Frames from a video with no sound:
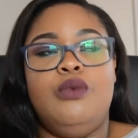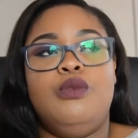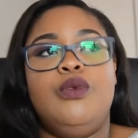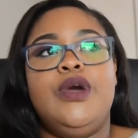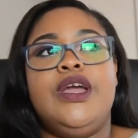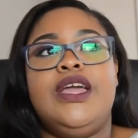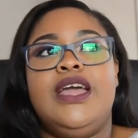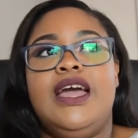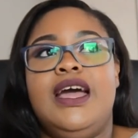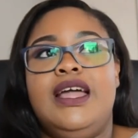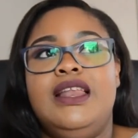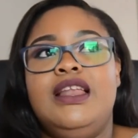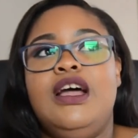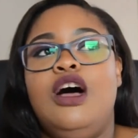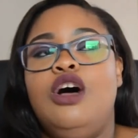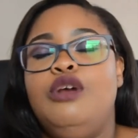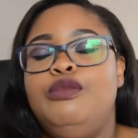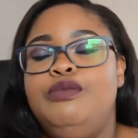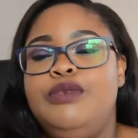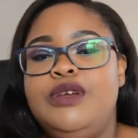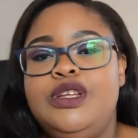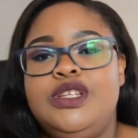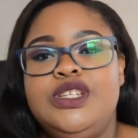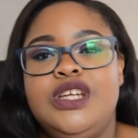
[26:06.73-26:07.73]
We can
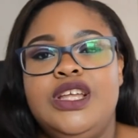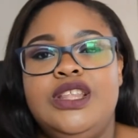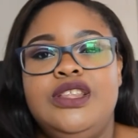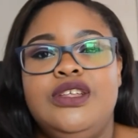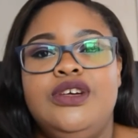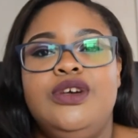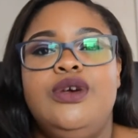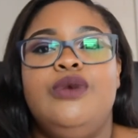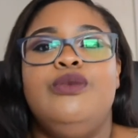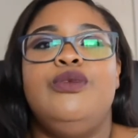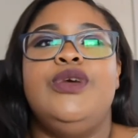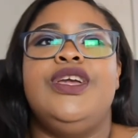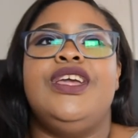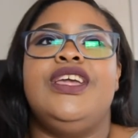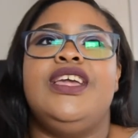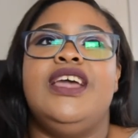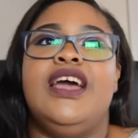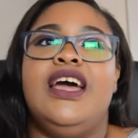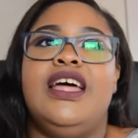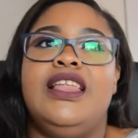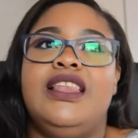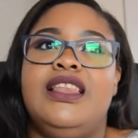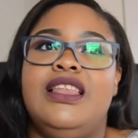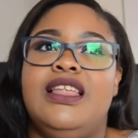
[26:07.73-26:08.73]
help each other. We
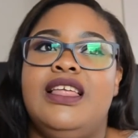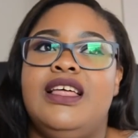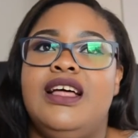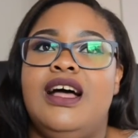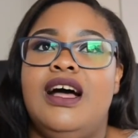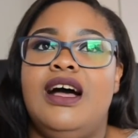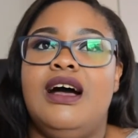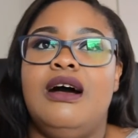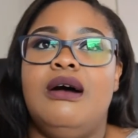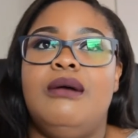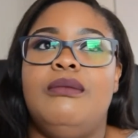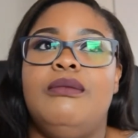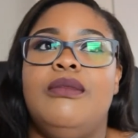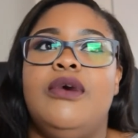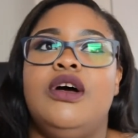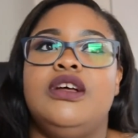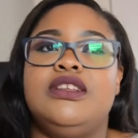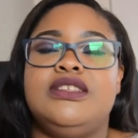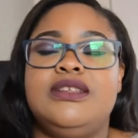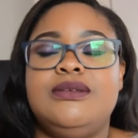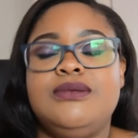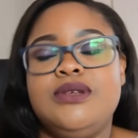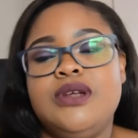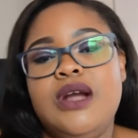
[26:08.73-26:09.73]
can
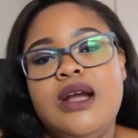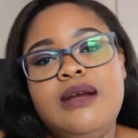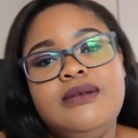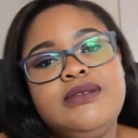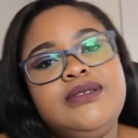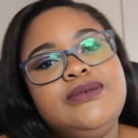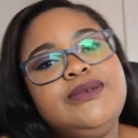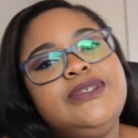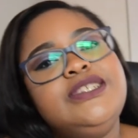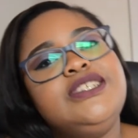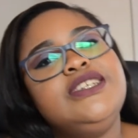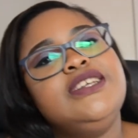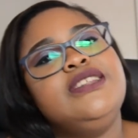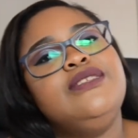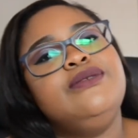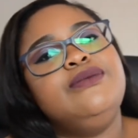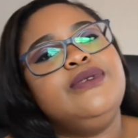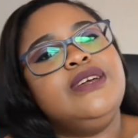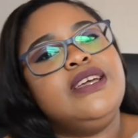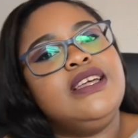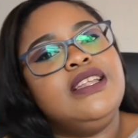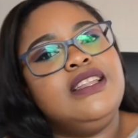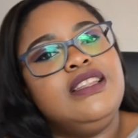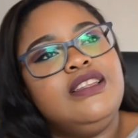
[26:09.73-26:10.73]
subscribe to each other.
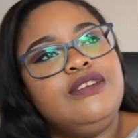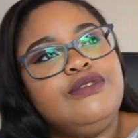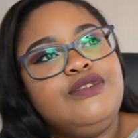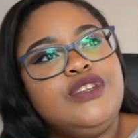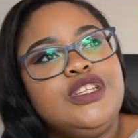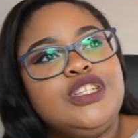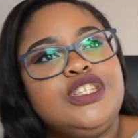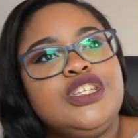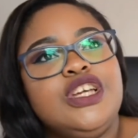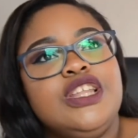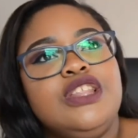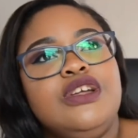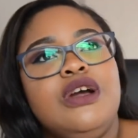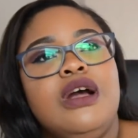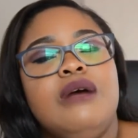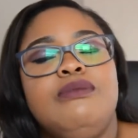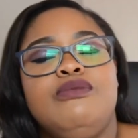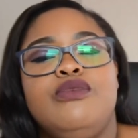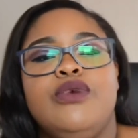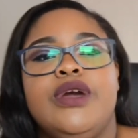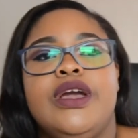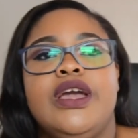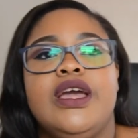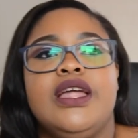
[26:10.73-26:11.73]
We can lift each other
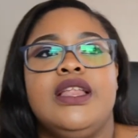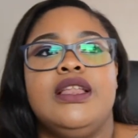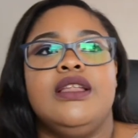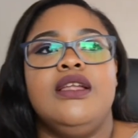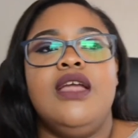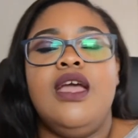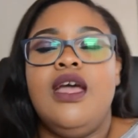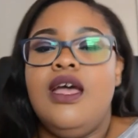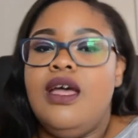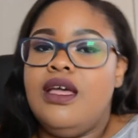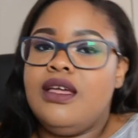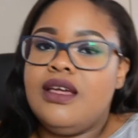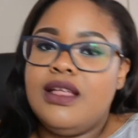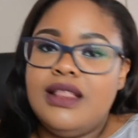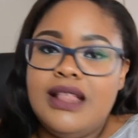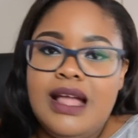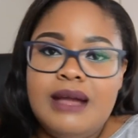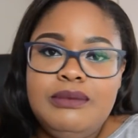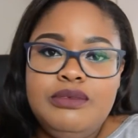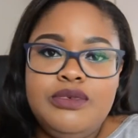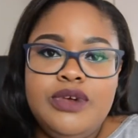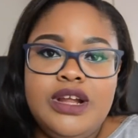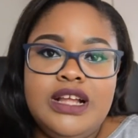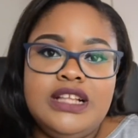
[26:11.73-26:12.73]
up. We can
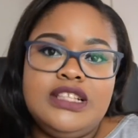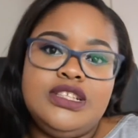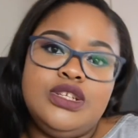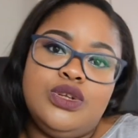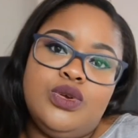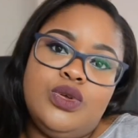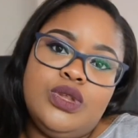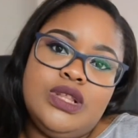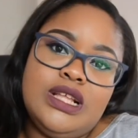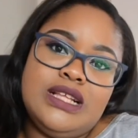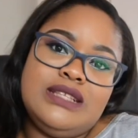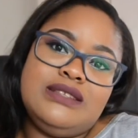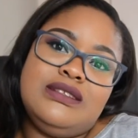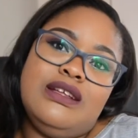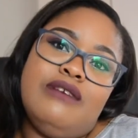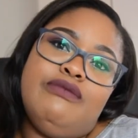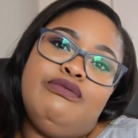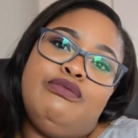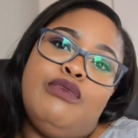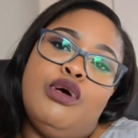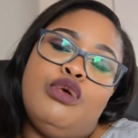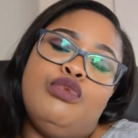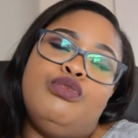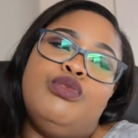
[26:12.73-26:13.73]
collaborate and all that
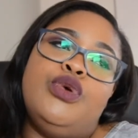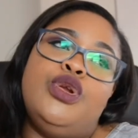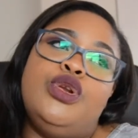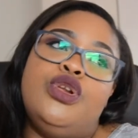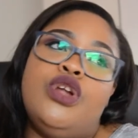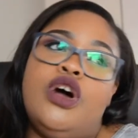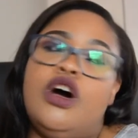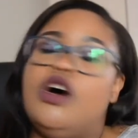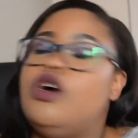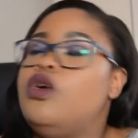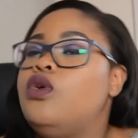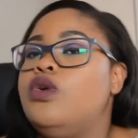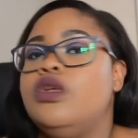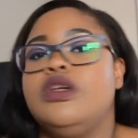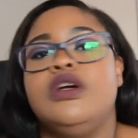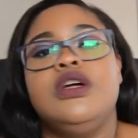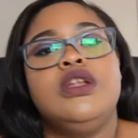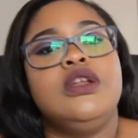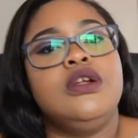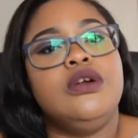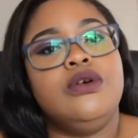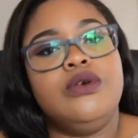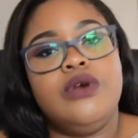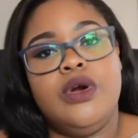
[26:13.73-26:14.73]
stuff, but we're not all
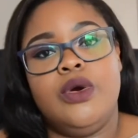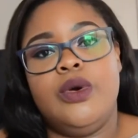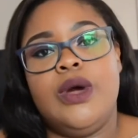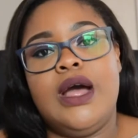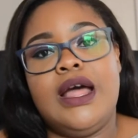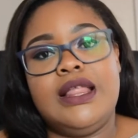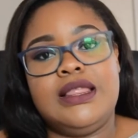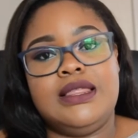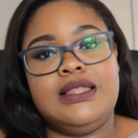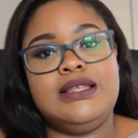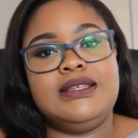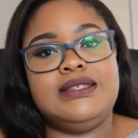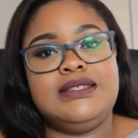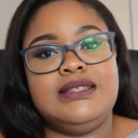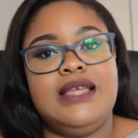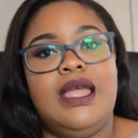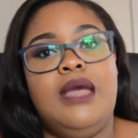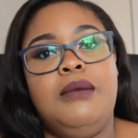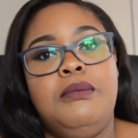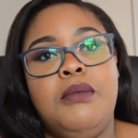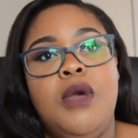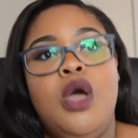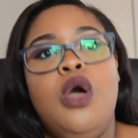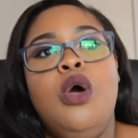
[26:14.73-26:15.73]
going to grow at the
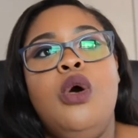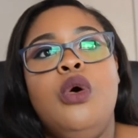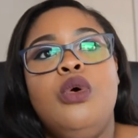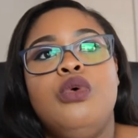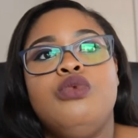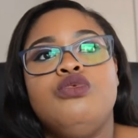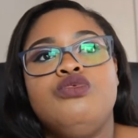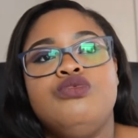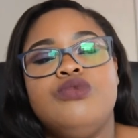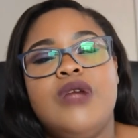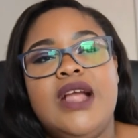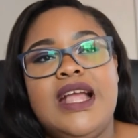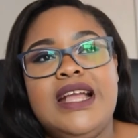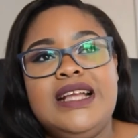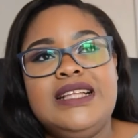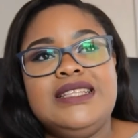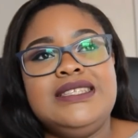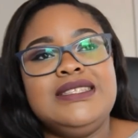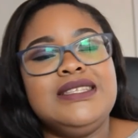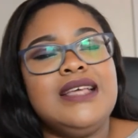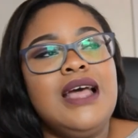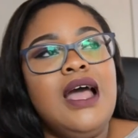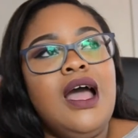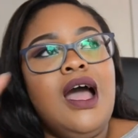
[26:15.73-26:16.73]
same
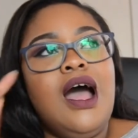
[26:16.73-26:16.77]
rate.